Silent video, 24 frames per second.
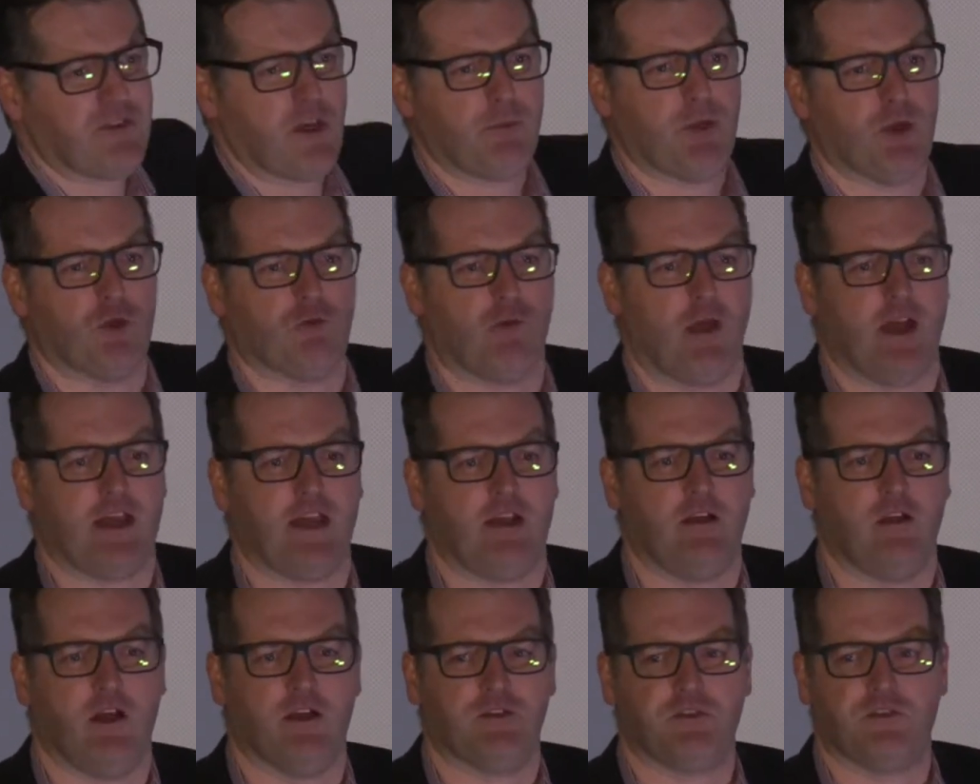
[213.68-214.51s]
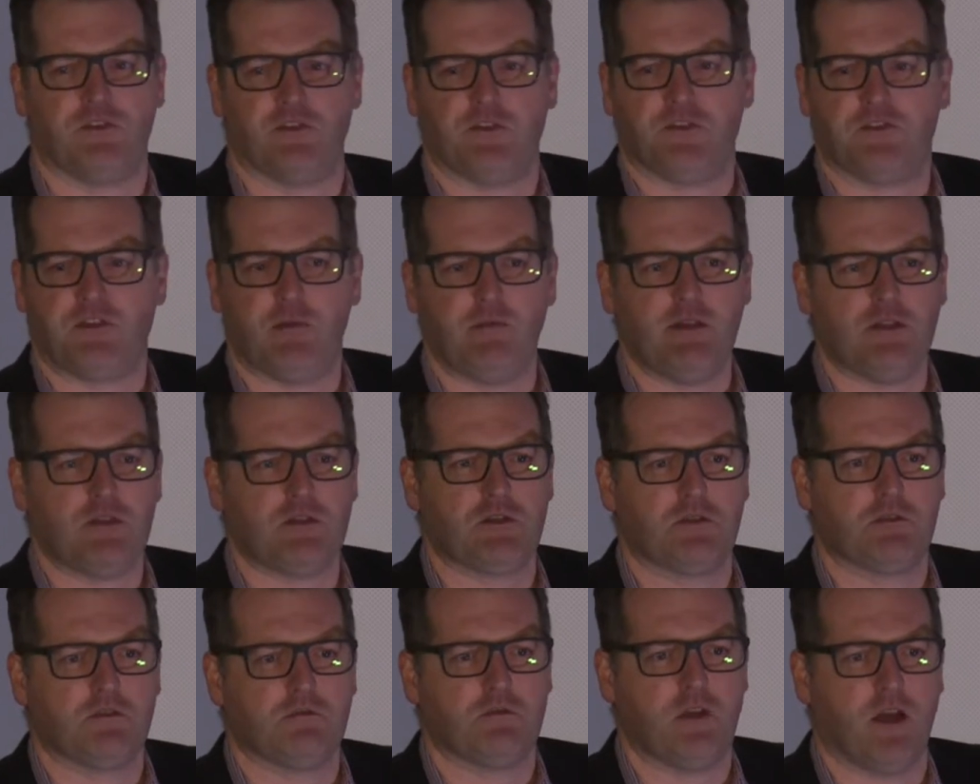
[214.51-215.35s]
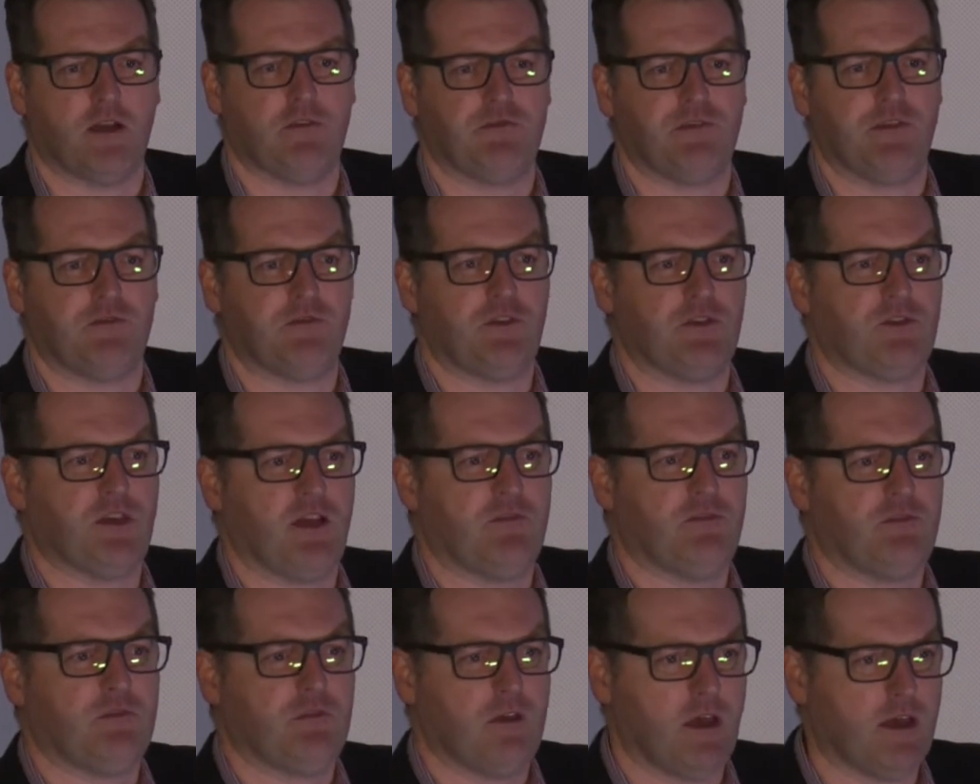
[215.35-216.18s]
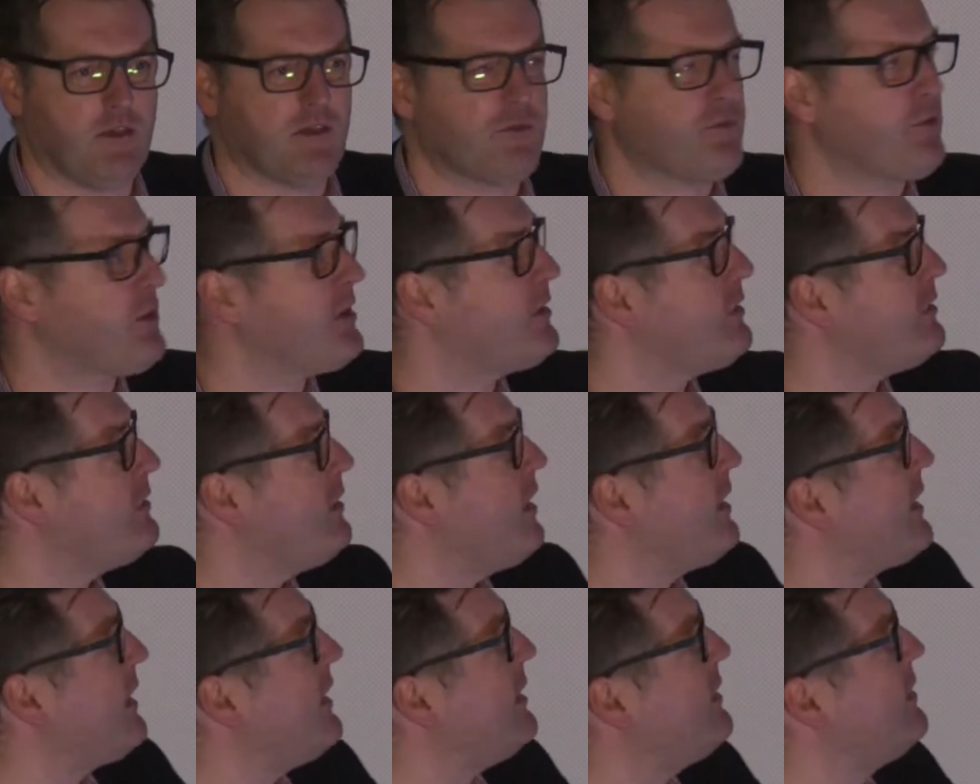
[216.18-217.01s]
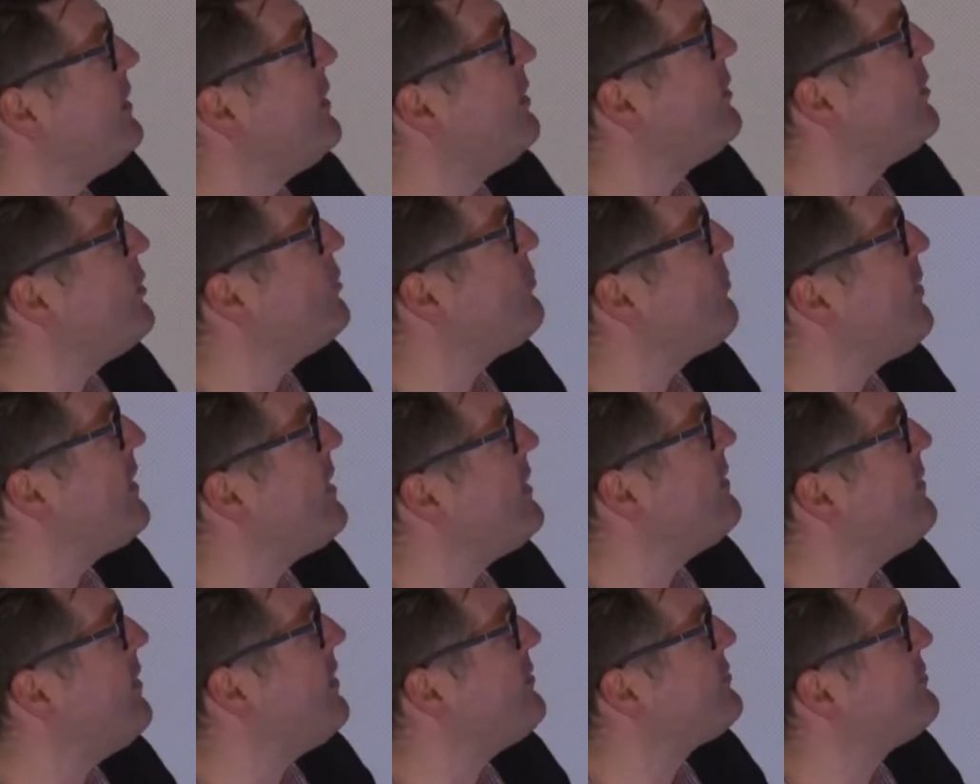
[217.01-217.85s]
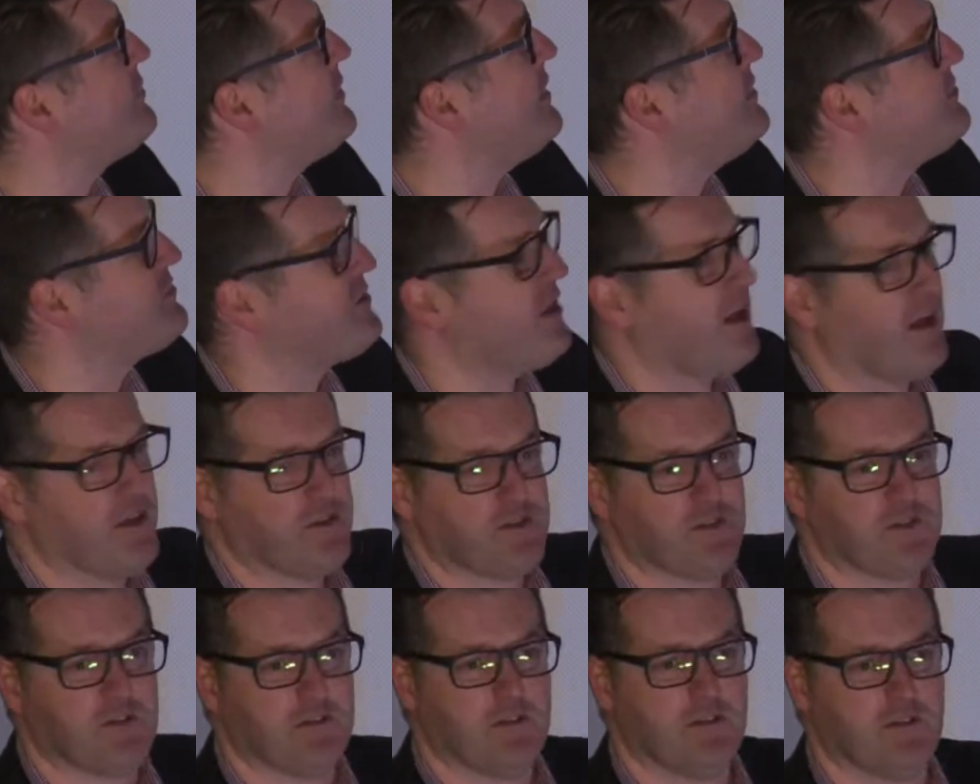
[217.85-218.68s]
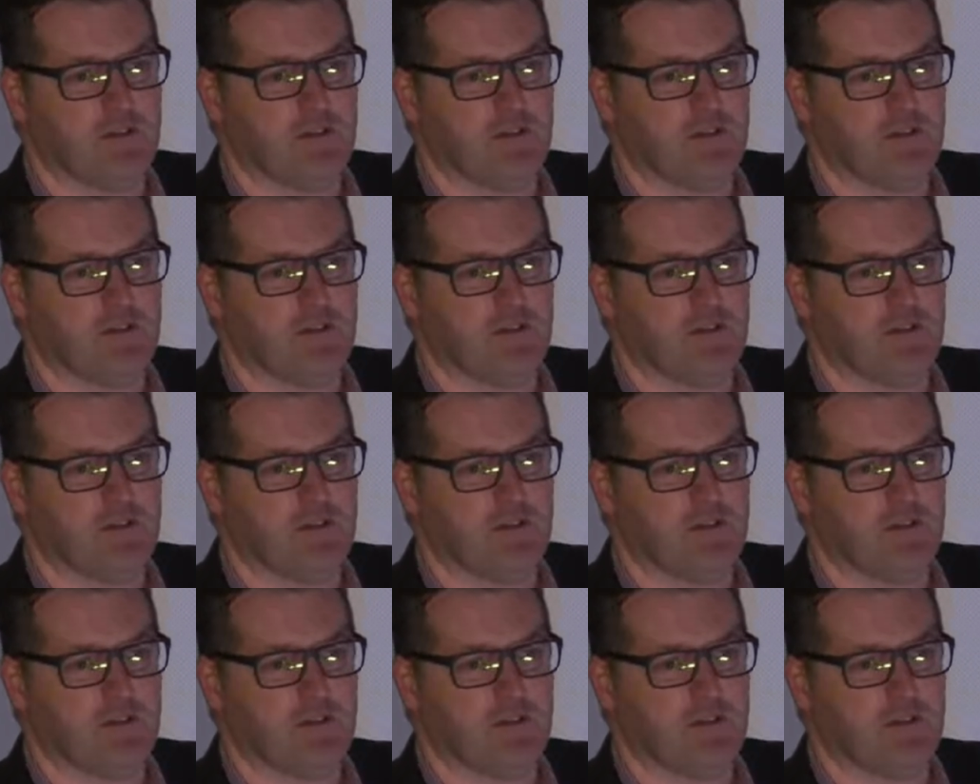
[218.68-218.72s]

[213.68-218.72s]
up who recognises this image? 1957? Yeah, that's pretty good. Okay. Who recognises these guys?